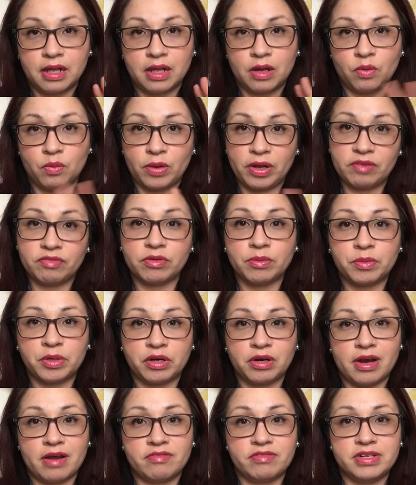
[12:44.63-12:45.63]
away from
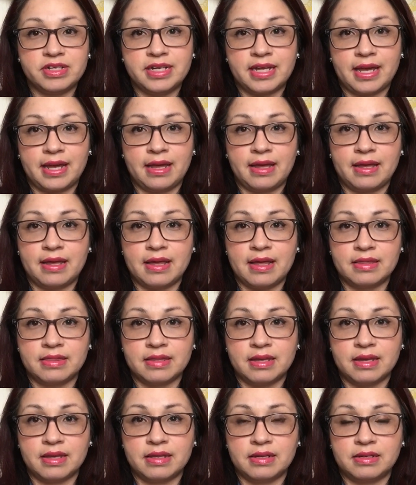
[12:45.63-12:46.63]
her every day,
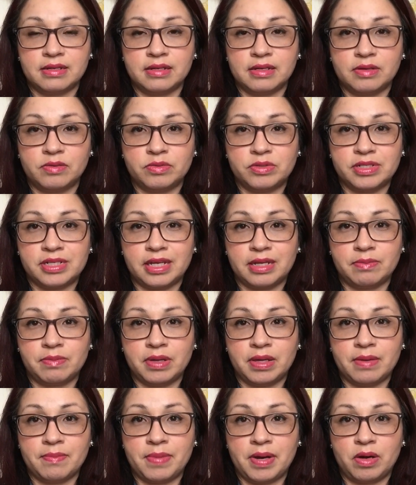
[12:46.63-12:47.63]
and then it would take
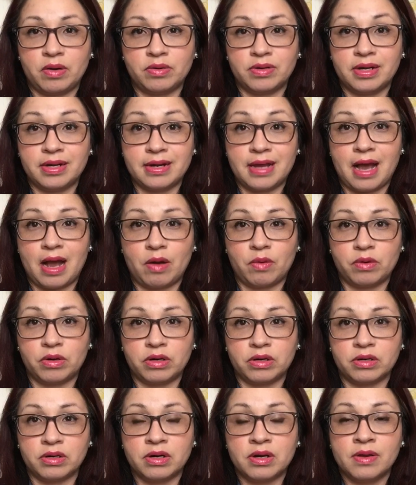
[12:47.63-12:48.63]
me about an
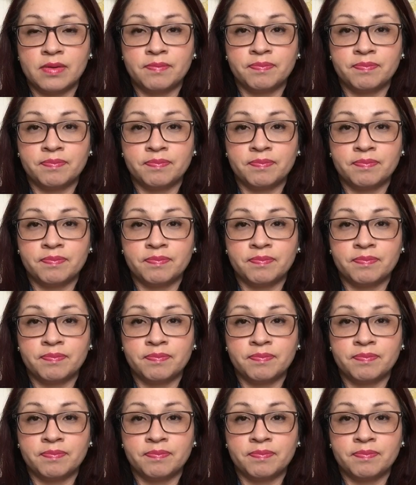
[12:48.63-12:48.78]
hour,